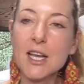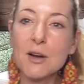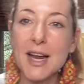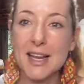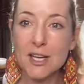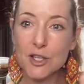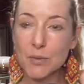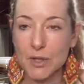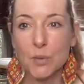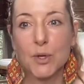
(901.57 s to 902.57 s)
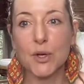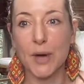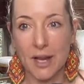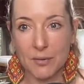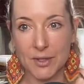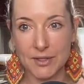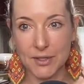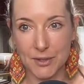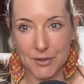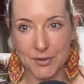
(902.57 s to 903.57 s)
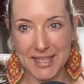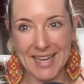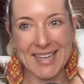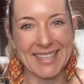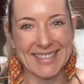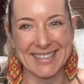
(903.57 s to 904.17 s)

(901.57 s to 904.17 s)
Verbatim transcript: here I, here she, there were no handrails in Costa Rica.